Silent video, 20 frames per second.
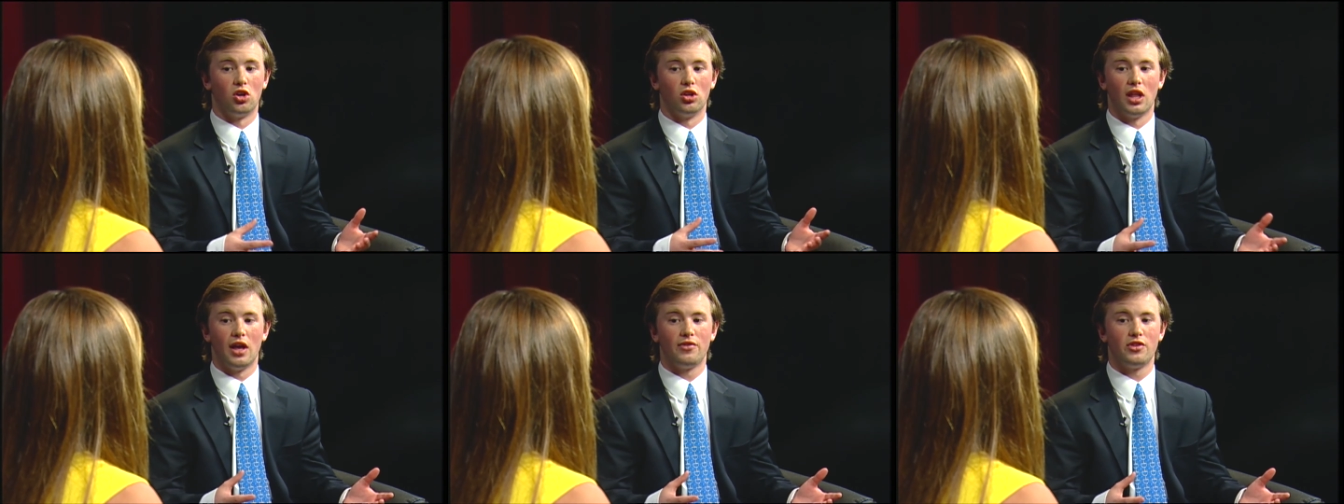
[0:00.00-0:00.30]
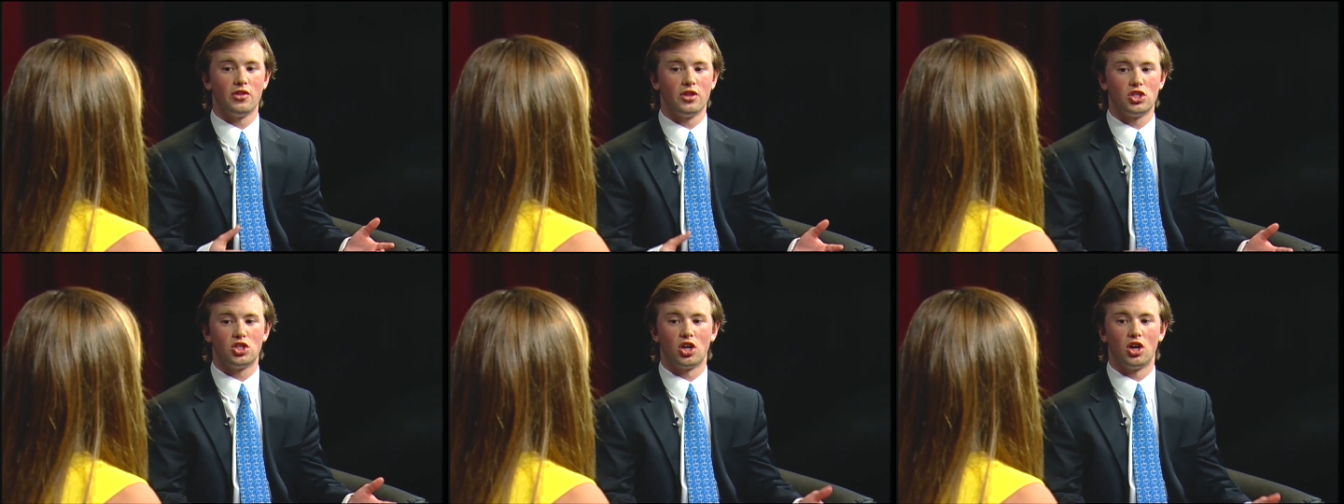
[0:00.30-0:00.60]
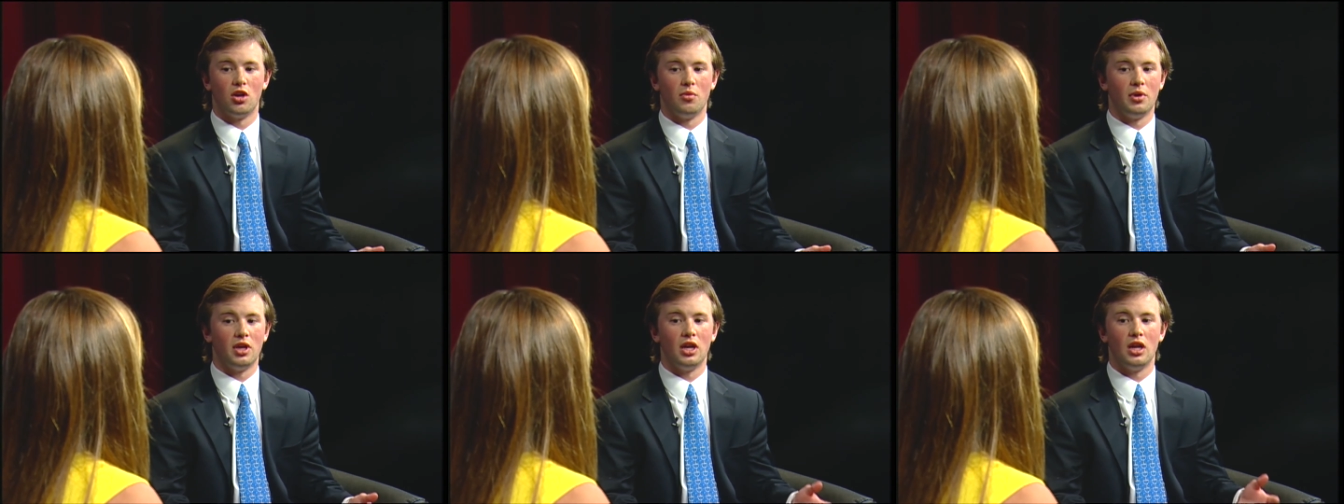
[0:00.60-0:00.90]
left in the
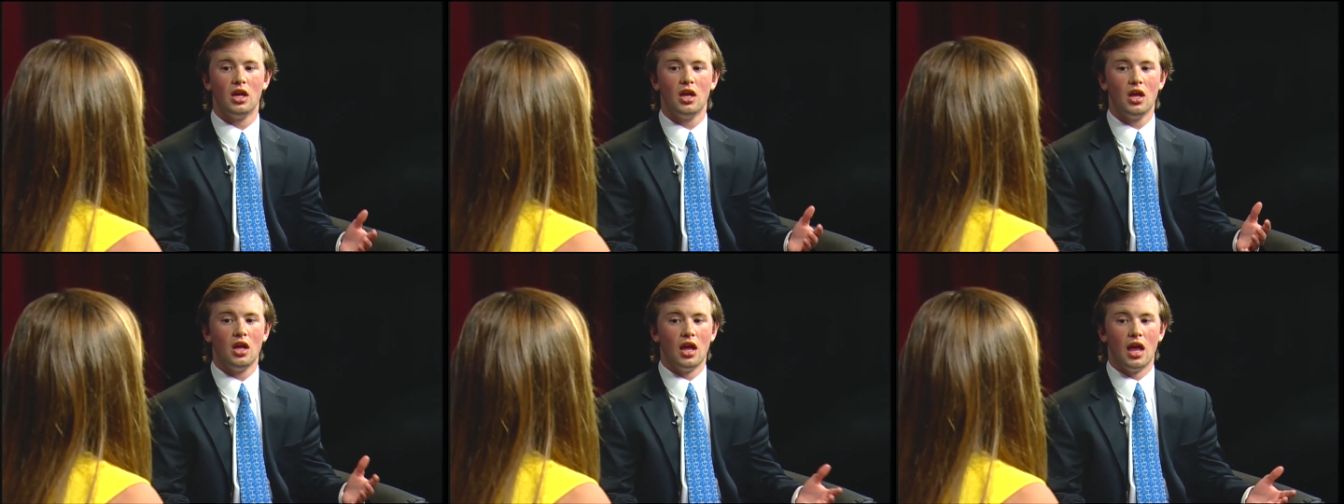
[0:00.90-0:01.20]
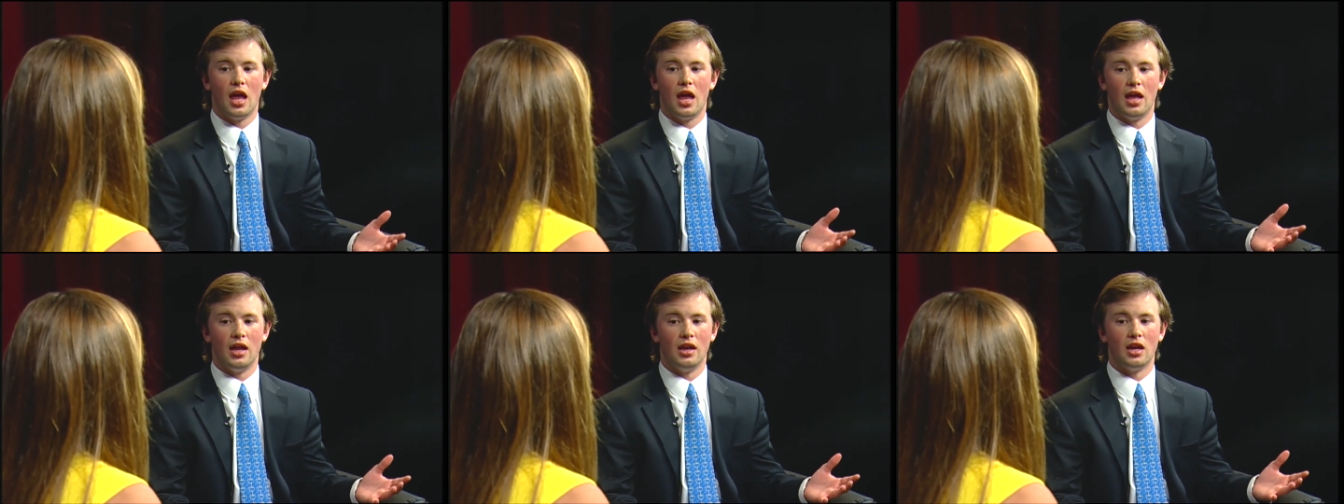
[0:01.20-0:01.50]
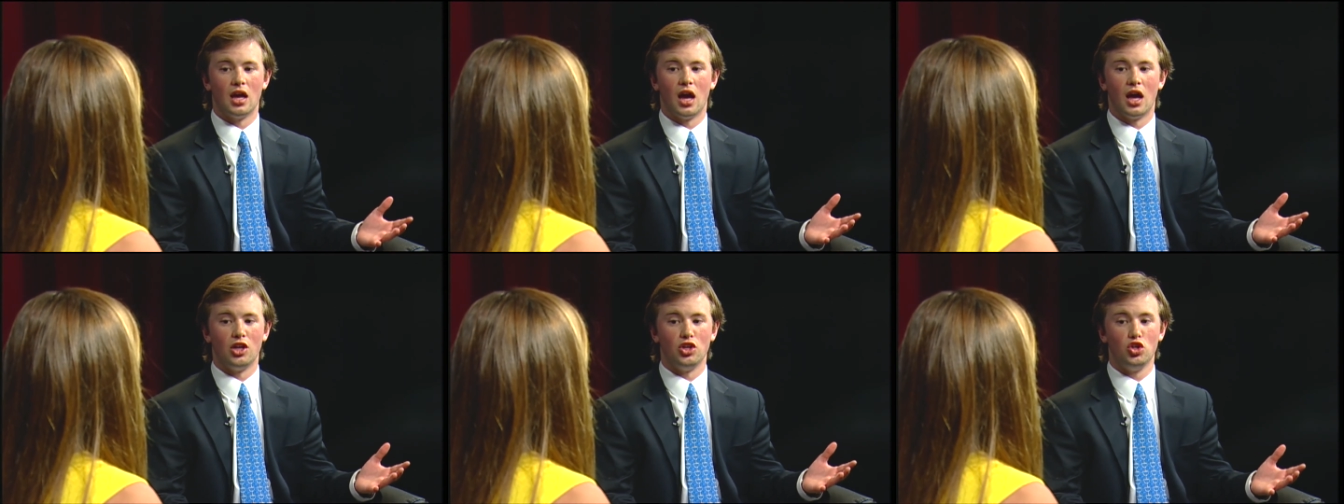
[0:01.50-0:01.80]
tournament, and
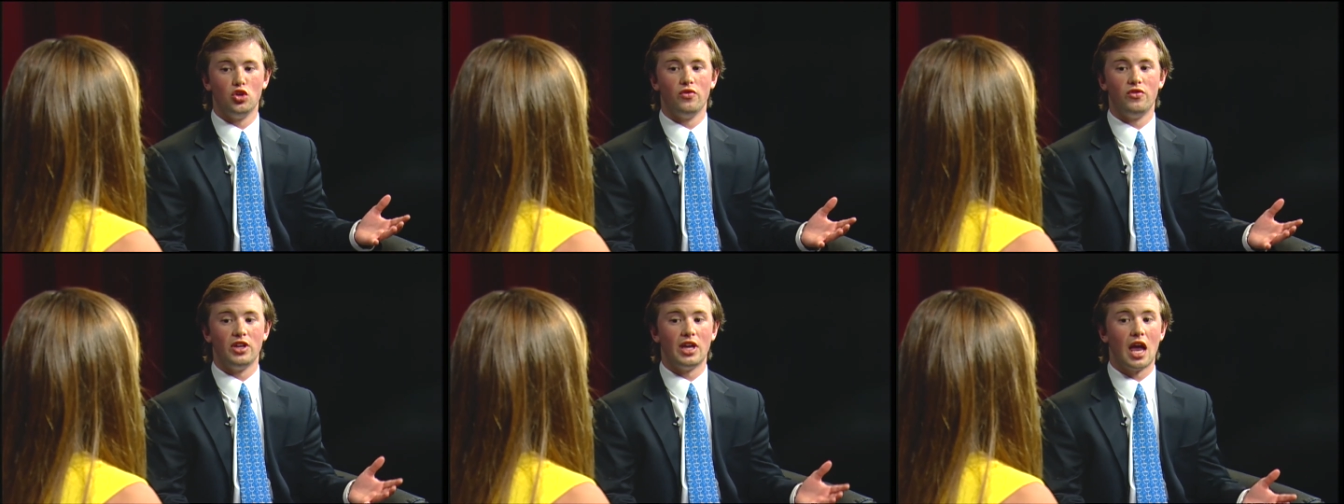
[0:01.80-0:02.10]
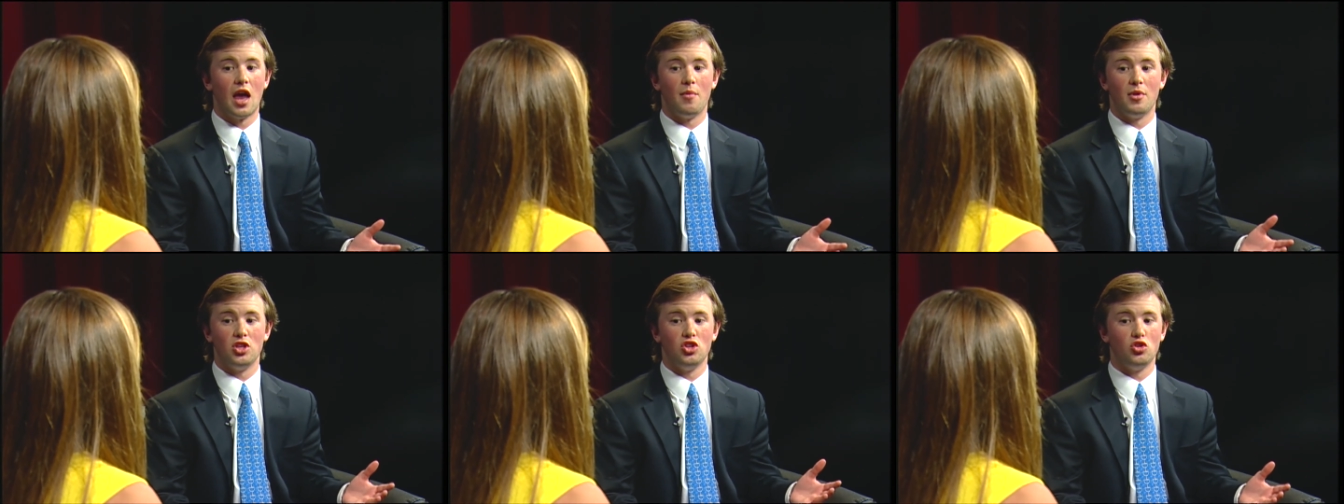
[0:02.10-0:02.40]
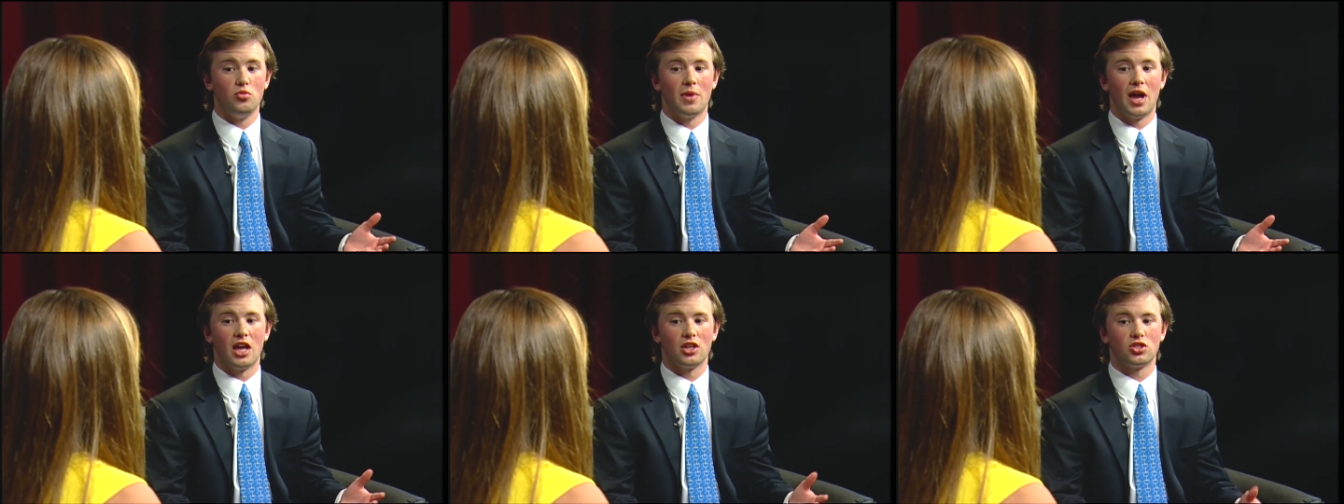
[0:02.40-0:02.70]
UVM and
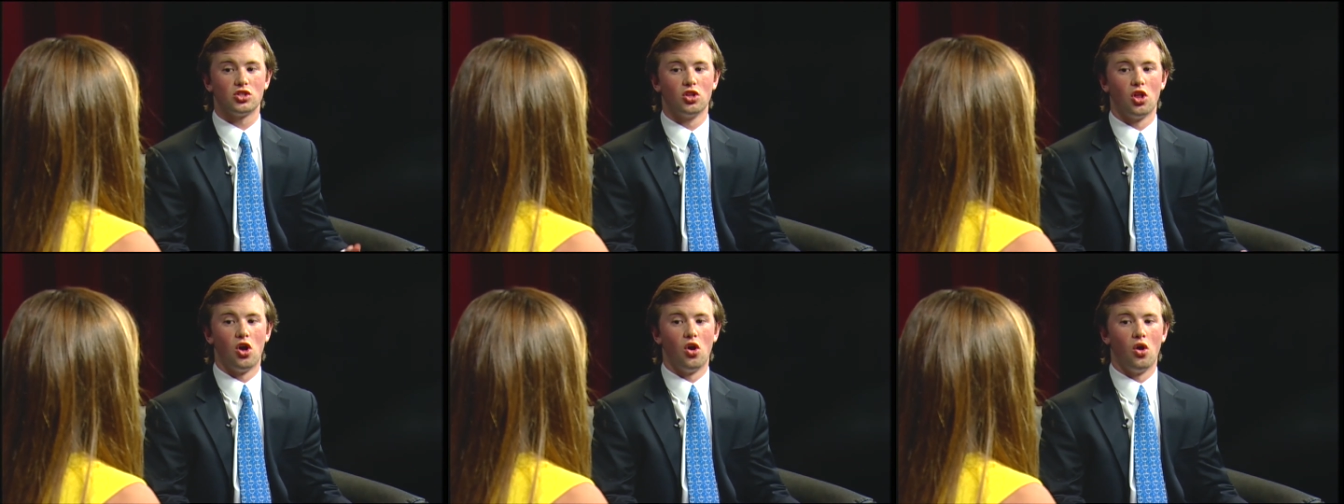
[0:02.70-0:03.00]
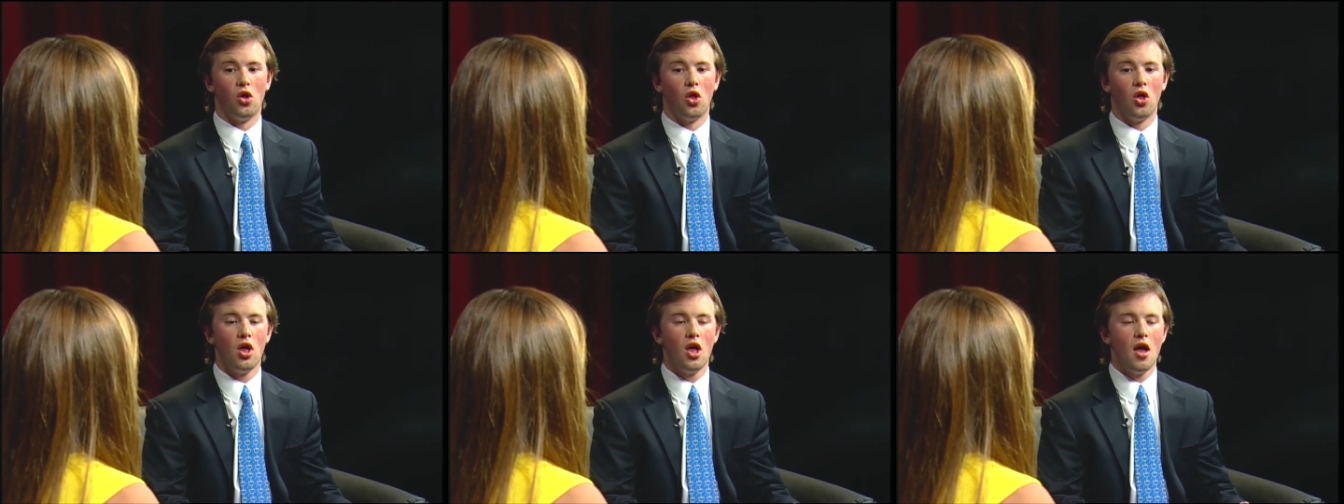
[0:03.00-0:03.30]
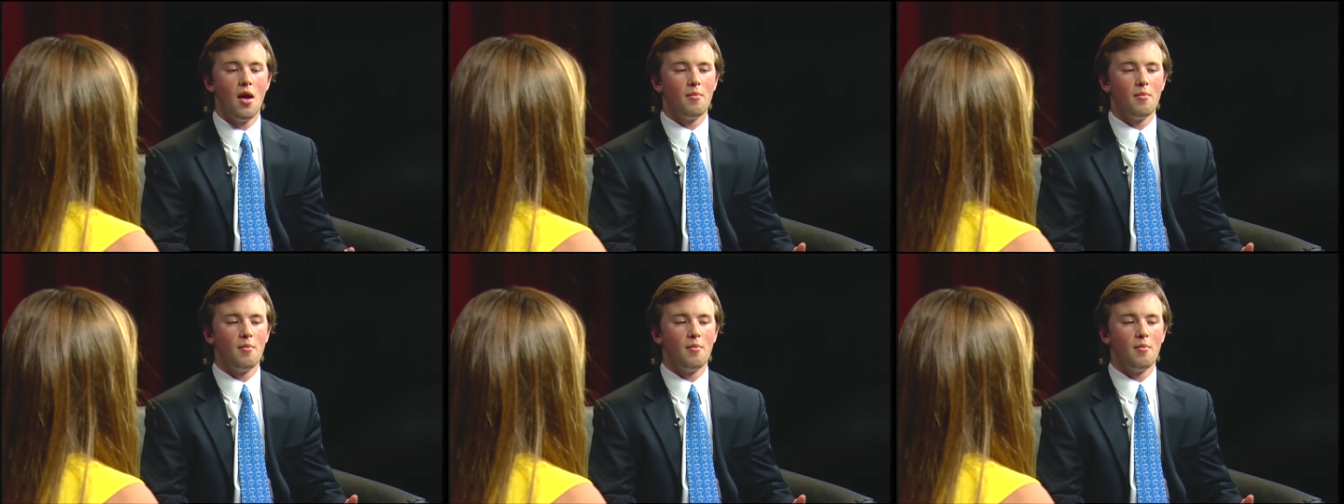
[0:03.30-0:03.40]
UMass Lowell.